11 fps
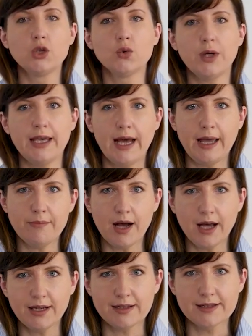to AI
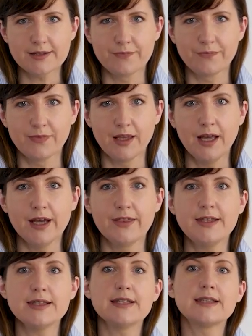models.
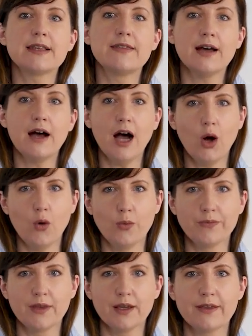This is the how,
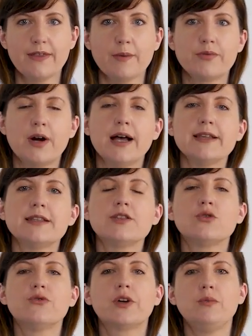the
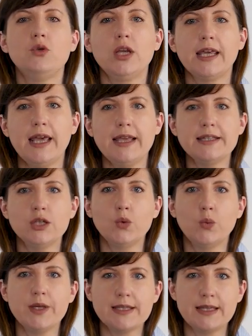process of
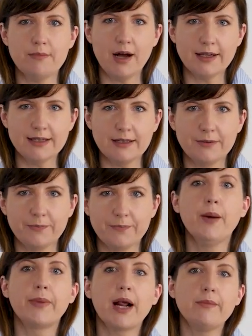communicating with the model.
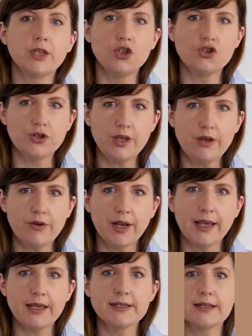Prompt
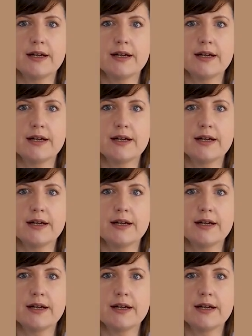engineering is